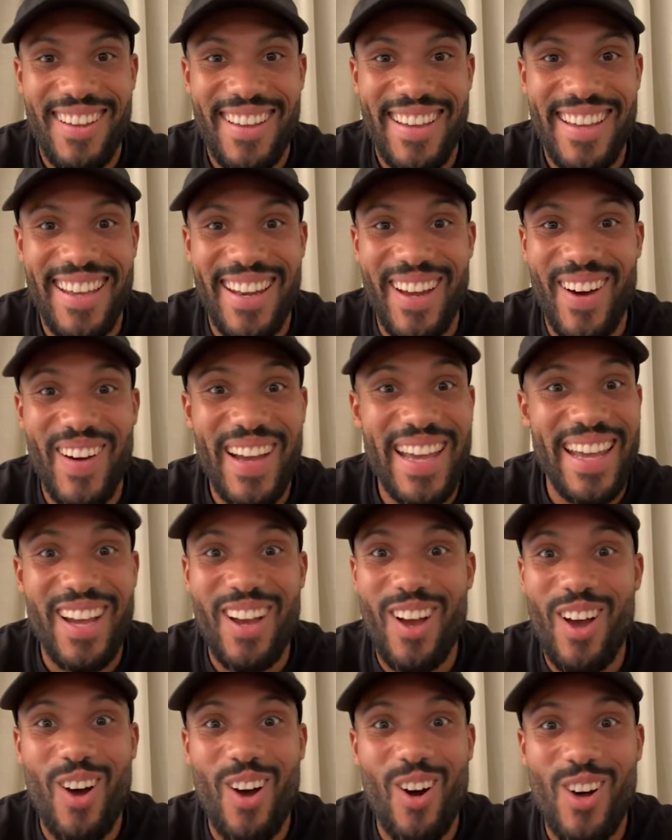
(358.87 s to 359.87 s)
You know,
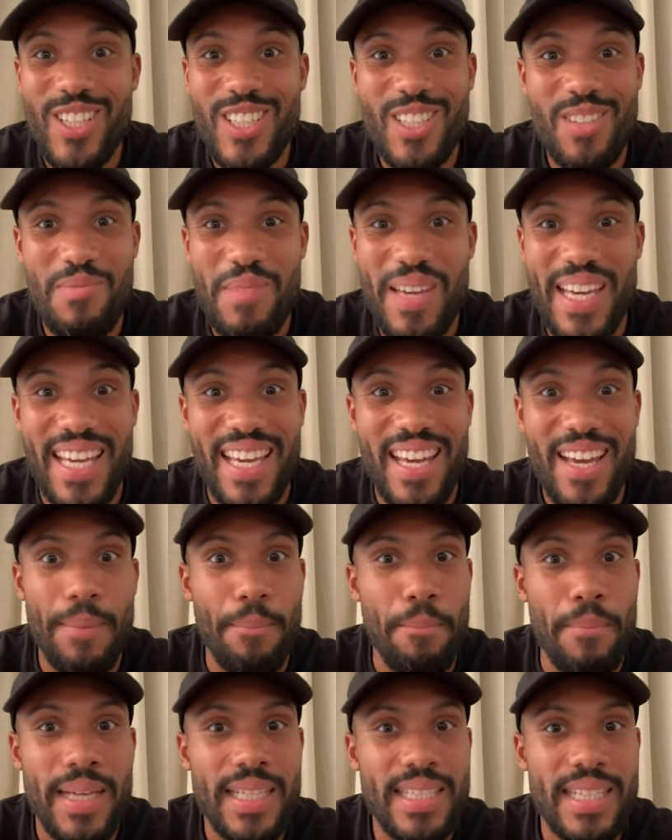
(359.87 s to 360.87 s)
it cost me
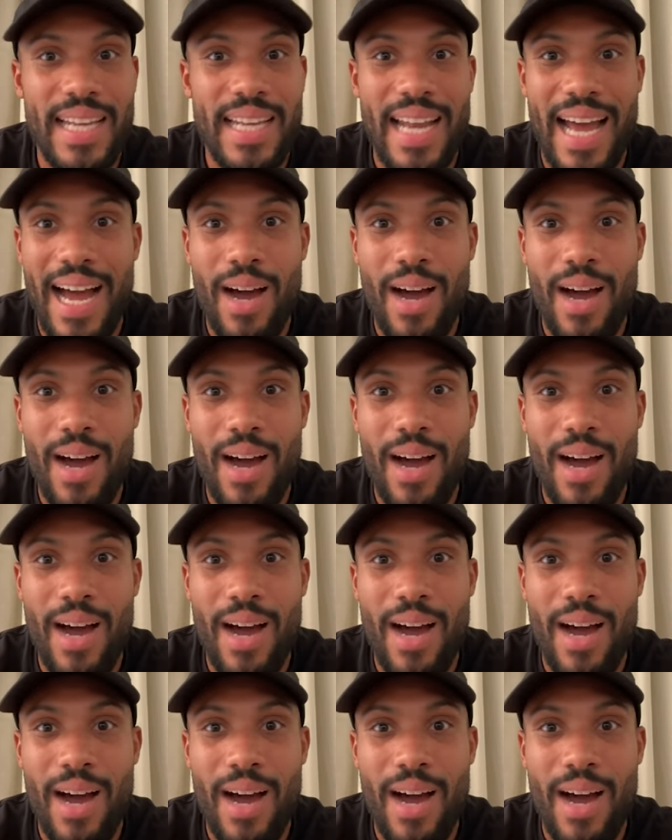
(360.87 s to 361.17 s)
missing